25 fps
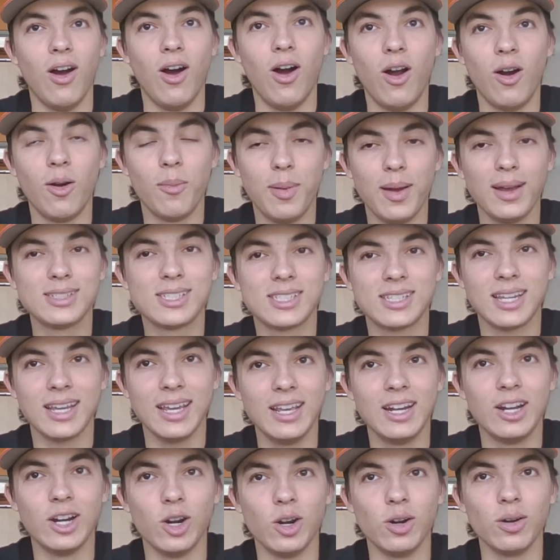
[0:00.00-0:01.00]
our best
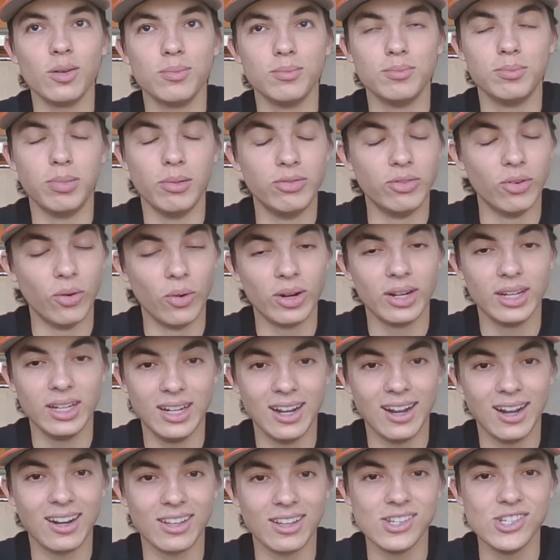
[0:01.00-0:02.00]
hitter before he
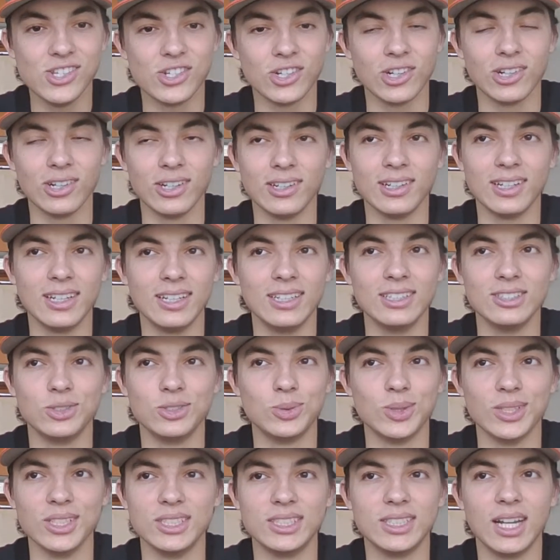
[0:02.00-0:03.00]
got injured, and
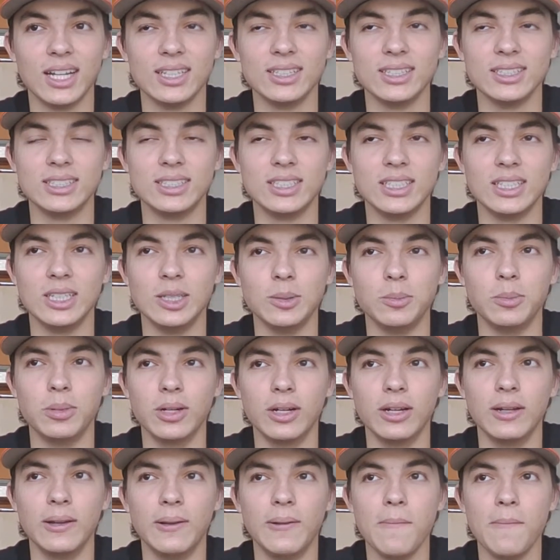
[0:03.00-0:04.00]
it's really sad to see.
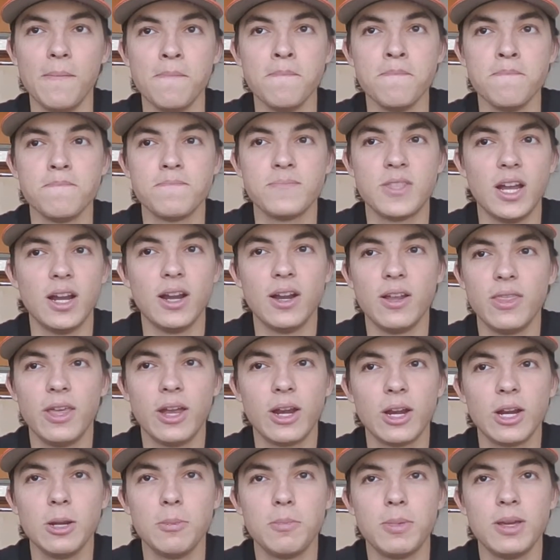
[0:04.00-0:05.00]
But they're
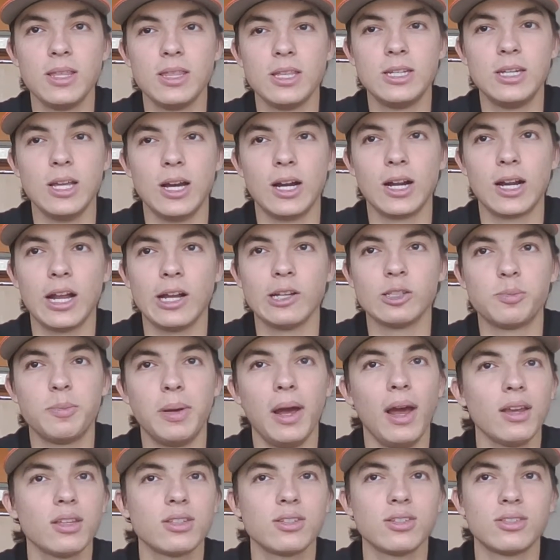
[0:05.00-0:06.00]
going to be in the dugouts.
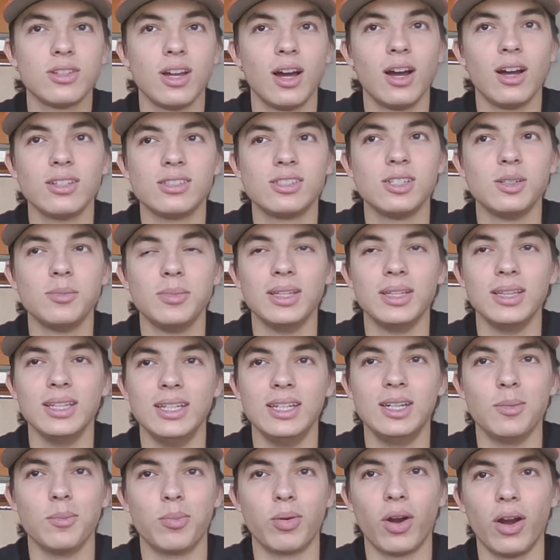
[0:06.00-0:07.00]
Pastor Todd's going to be
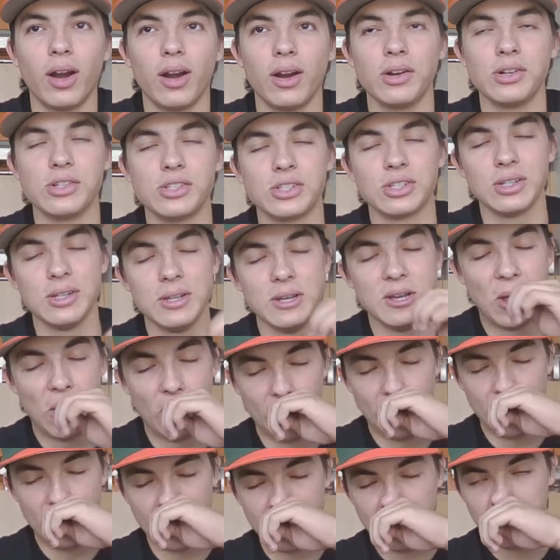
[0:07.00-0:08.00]
leading prayers.
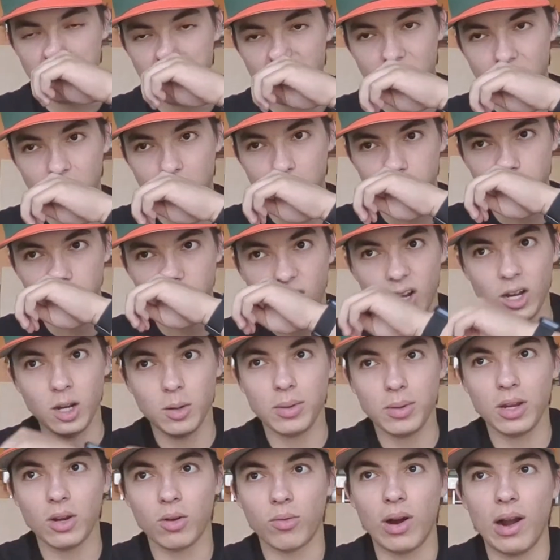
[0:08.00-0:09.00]
They're going
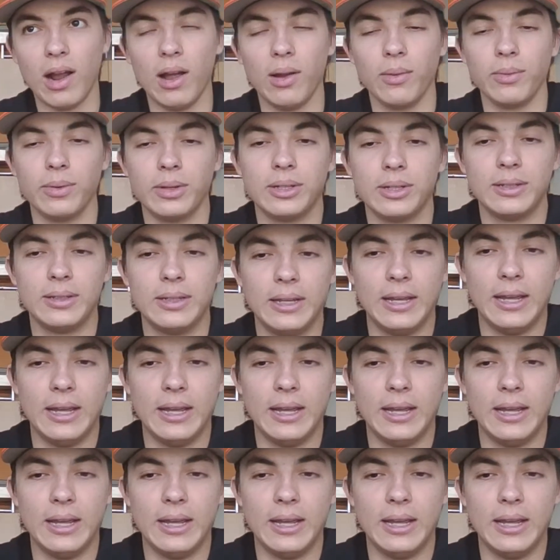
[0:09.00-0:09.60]
to be around.